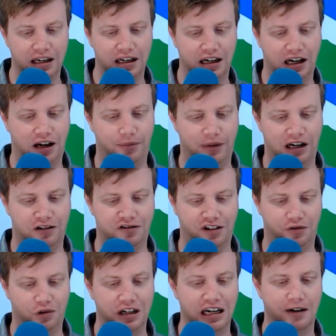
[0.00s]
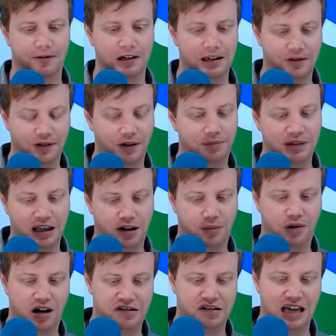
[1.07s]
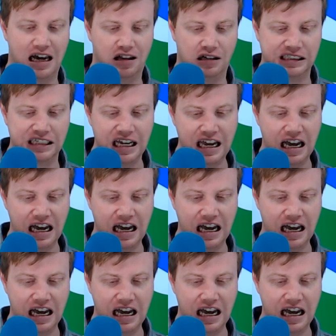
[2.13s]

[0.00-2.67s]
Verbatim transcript: Uh, Microsoft would never give up the enterprise dollars.